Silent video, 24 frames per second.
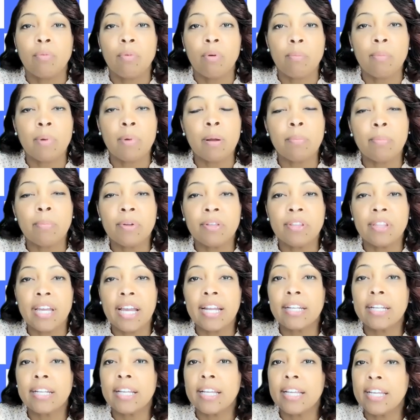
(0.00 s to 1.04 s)
Remember
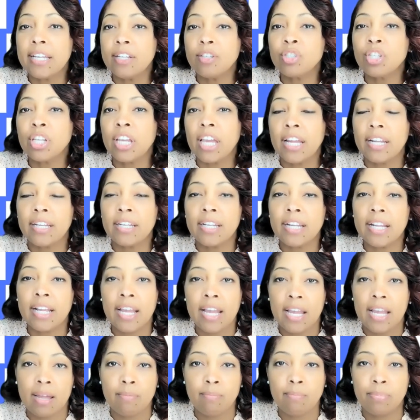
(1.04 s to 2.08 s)
that each candidate
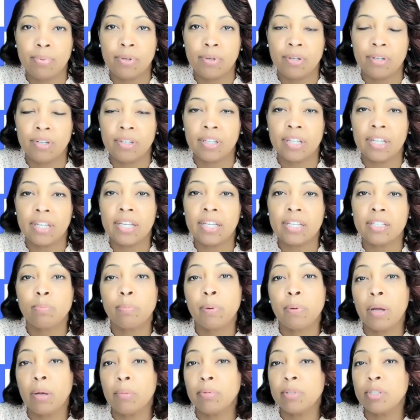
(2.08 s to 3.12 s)
handbook is
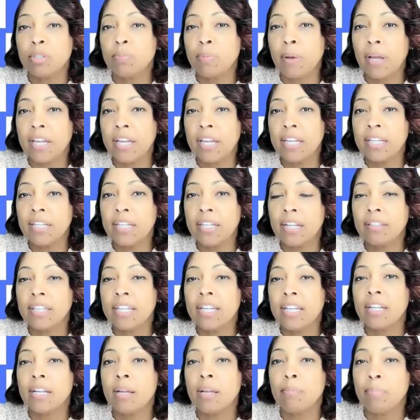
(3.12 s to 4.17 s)
published by
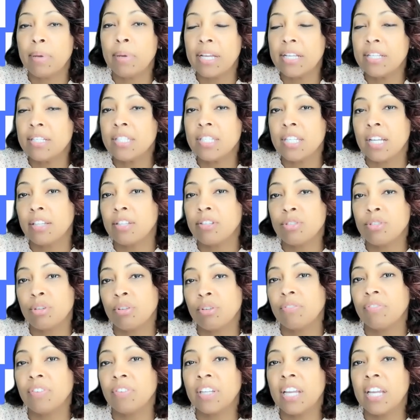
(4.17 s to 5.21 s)
NLN based on the
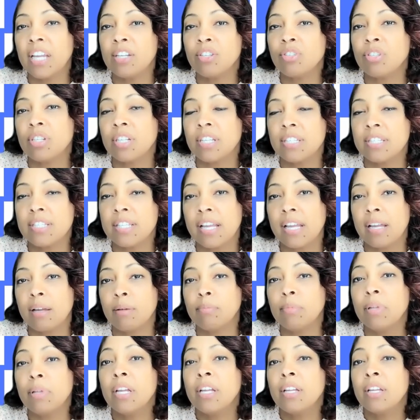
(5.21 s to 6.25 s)
certification
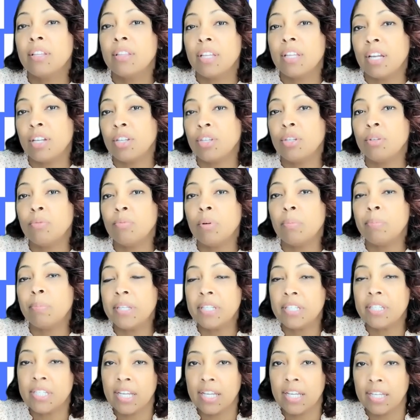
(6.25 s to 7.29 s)
exam that you will
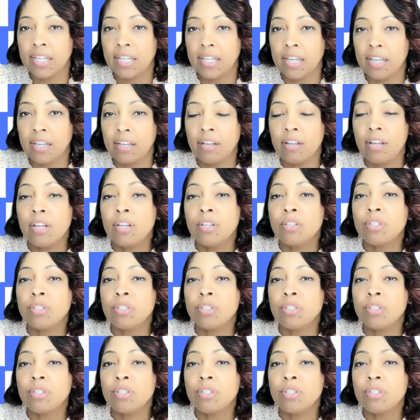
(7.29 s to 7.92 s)
be taking.